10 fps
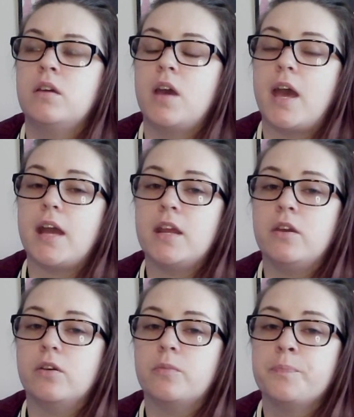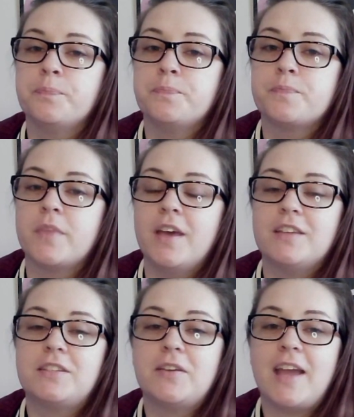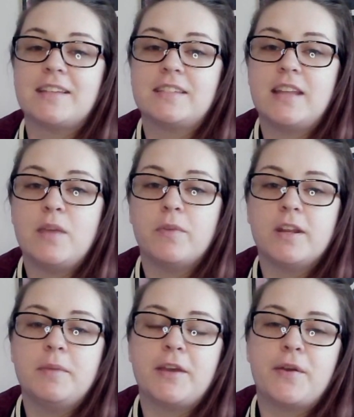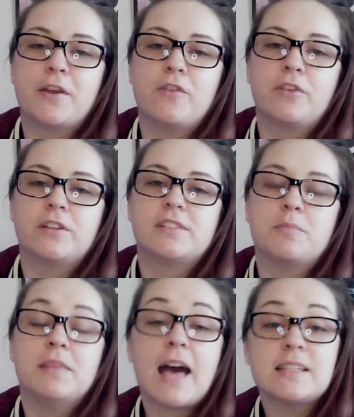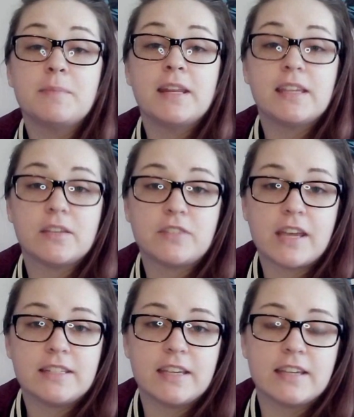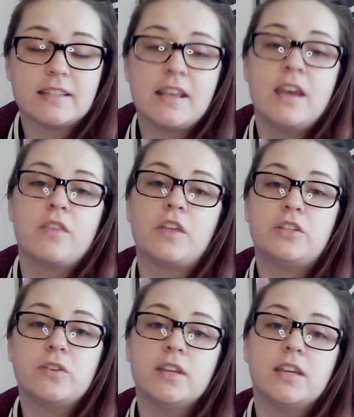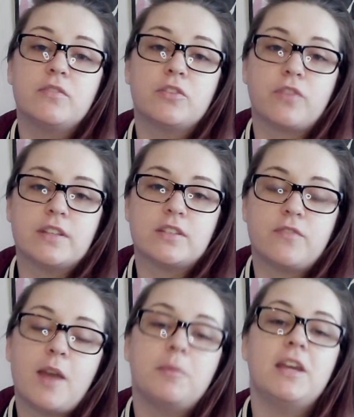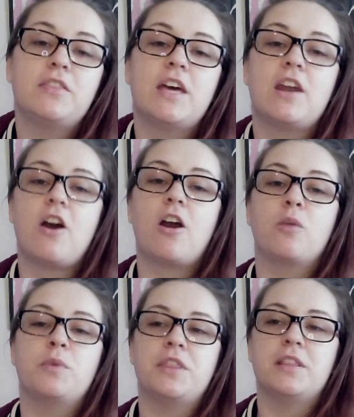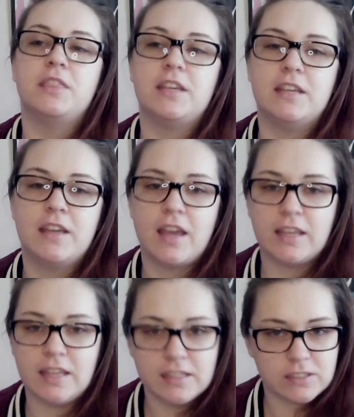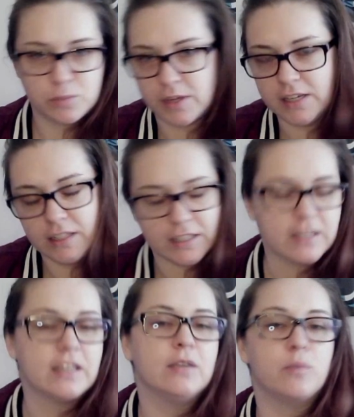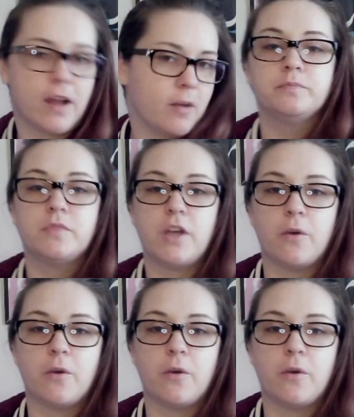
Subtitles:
Anywho. So yes, today we're going to be going over some last-minute gift ideas that you can give your friends and family that are within the Geek Suite geeky realm. So,